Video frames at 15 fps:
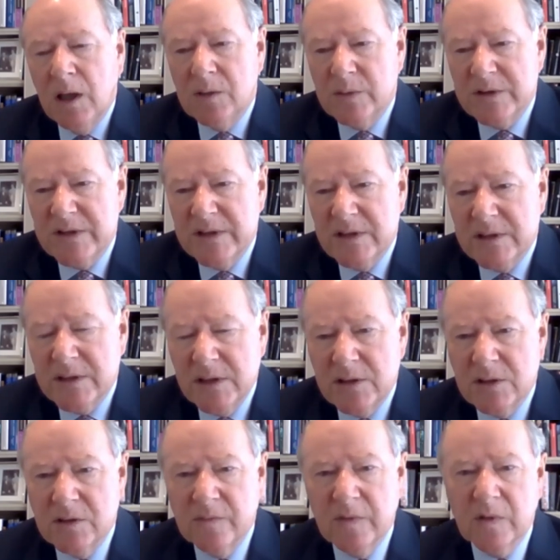it was the
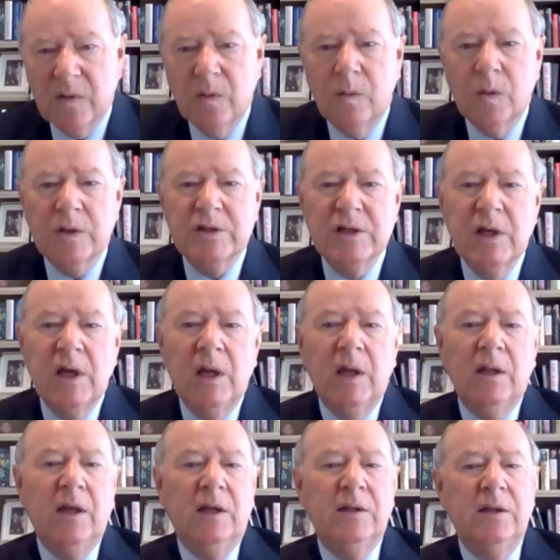decision of the court,
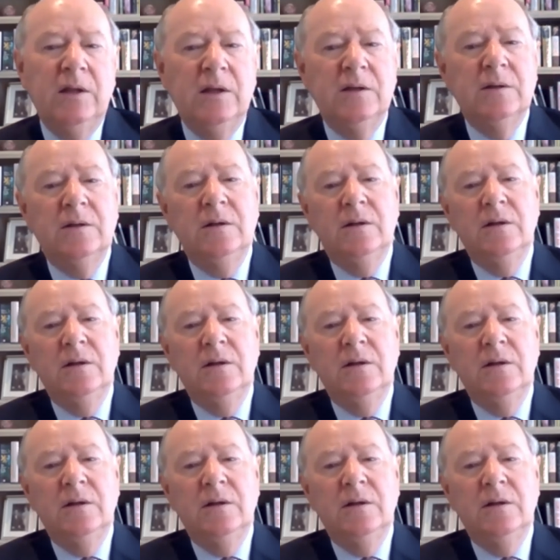that the,